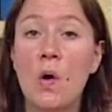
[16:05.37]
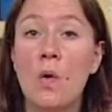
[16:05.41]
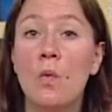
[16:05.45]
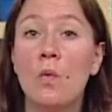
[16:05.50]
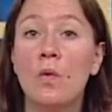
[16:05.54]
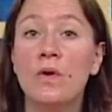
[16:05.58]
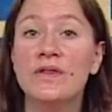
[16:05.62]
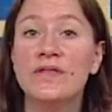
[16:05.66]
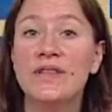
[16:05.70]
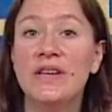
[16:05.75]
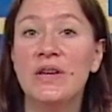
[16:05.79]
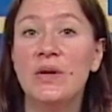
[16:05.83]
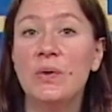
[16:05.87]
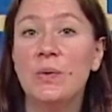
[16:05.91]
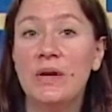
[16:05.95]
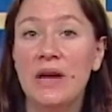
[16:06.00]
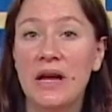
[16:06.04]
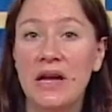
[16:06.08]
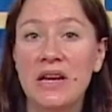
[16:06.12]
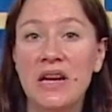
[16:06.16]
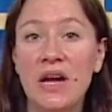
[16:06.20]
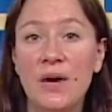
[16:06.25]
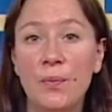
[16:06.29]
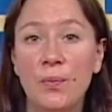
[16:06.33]
was that you would
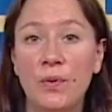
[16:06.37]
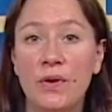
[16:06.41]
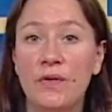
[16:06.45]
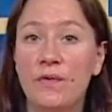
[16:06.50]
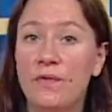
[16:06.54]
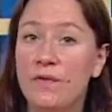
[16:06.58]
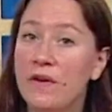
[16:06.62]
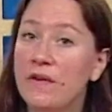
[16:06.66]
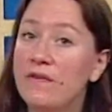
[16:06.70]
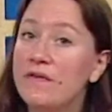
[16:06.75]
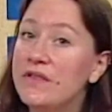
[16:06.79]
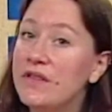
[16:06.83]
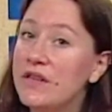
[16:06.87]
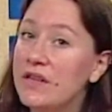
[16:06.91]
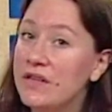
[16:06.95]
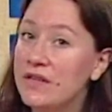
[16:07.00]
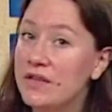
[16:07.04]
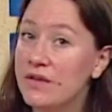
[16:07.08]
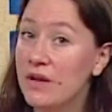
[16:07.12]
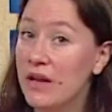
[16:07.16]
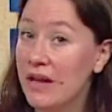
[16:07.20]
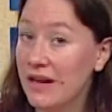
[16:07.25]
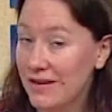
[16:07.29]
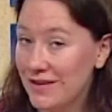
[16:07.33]
end up with
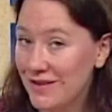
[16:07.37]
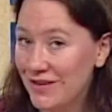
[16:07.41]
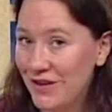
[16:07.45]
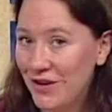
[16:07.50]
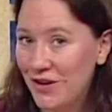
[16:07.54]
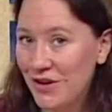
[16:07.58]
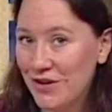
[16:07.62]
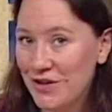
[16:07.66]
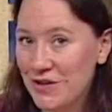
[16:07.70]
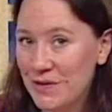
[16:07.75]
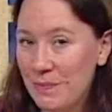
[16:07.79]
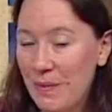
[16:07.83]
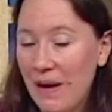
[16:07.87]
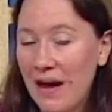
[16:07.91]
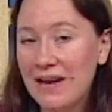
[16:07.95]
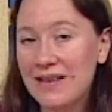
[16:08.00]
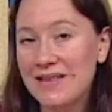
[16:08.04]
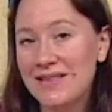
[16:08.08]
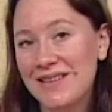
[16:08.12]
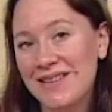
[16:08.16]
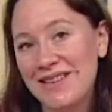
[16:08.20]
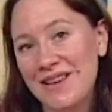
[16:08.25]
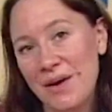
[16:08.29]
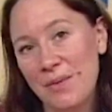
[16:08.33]
your
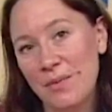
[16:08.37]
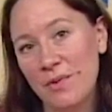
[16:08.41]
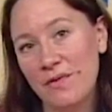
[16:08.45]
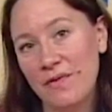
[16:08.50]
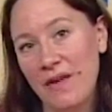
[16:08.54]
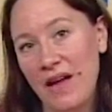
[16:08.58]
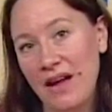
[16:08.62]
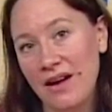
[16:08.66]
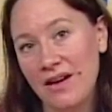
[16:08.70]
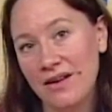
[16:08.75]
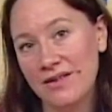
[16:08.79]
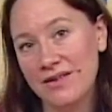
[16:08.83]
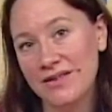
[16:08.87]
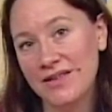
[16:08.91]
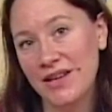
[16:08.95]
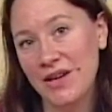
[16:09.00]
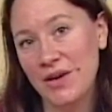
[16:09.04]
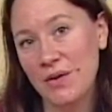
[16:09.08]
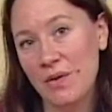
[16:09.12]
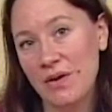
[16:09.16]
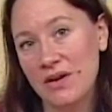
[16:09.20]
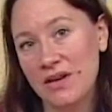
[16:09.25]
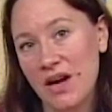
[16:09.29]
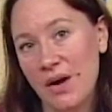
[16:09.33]
expected number of acres that
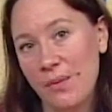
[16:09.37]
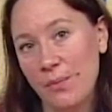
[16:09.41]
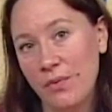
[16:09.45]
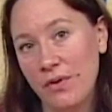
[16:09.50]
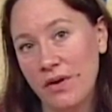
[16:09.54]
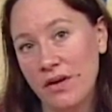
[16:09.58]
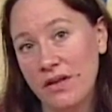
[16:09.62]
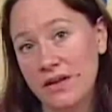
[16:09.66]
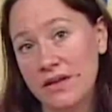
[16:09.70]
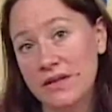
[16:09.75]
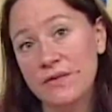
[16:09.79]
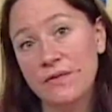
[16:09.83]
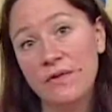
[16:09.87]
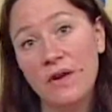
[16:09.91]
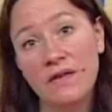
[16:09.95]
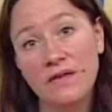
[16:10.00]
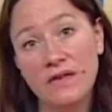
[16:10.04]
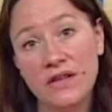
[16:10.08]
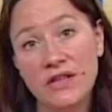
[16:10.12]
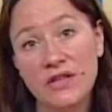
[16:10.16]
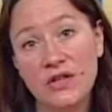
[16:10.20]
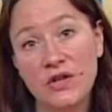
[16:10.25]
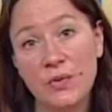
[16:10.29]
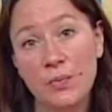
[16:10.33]
you end up with is
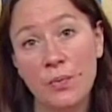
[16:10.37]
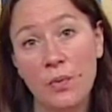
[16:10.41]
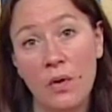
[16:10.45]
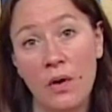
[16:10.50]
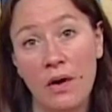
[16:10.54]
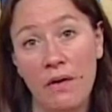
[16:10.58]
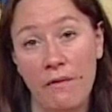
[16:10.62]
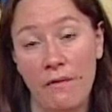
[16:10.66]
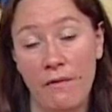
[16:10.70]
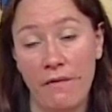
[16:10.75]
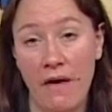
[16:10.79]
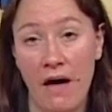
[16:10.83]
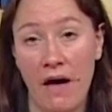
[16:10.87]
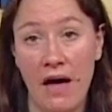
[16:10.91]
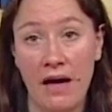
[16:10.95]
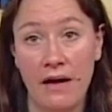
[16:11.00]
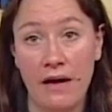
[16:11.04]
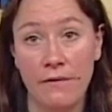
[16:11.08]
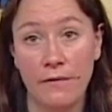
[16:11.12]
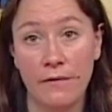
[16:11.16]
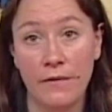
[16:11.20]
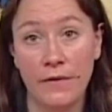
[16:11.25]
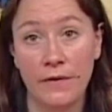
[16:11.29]
52.5.